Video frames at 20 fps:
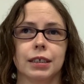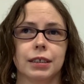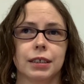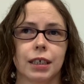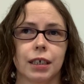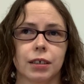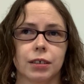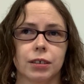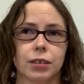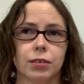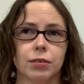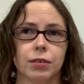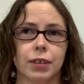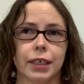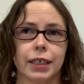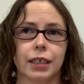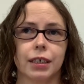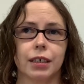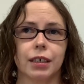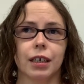tell you
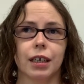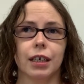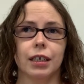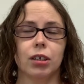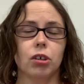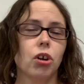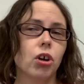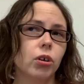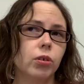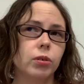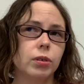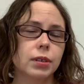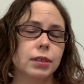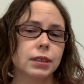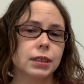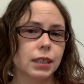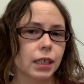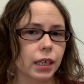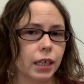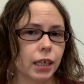like, I know you
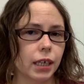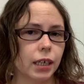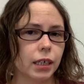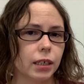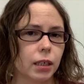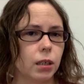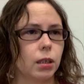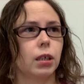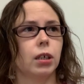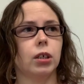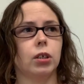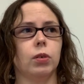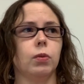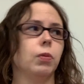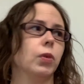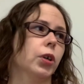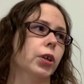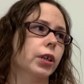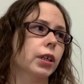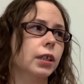said that you
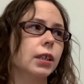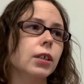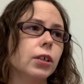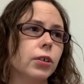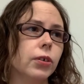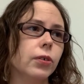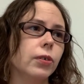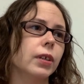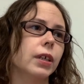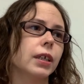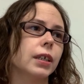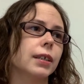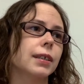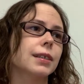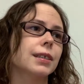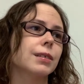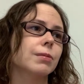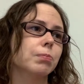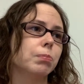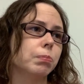weren't gonna do
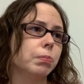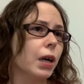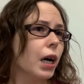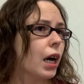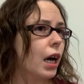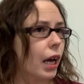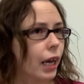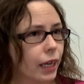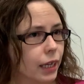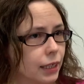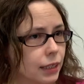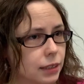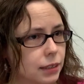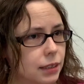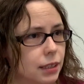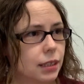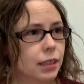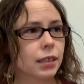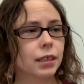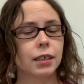this, but
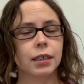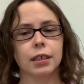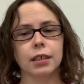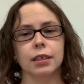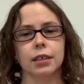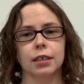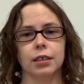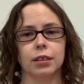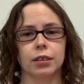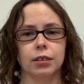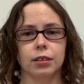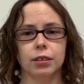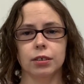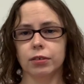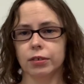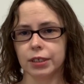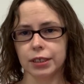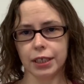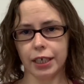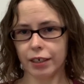
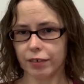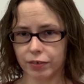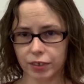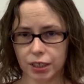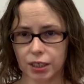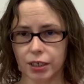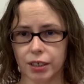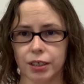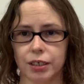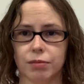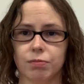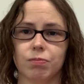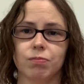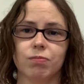you just have to